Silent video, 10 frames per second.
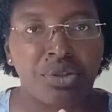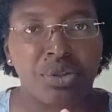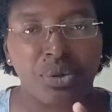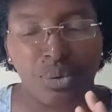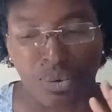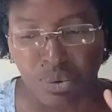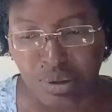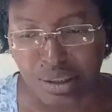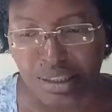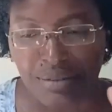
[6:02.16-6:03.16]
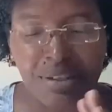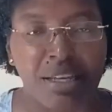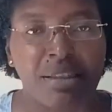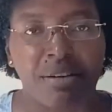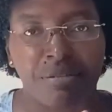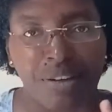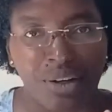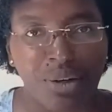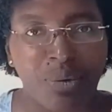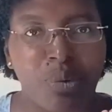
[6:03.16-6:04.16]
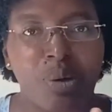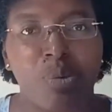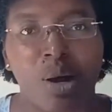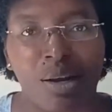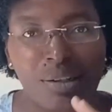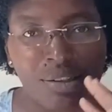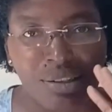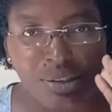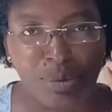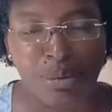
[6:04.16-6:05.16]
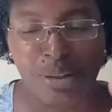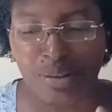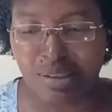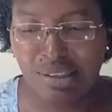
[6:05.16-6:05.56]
to alleviate that fear. We want to build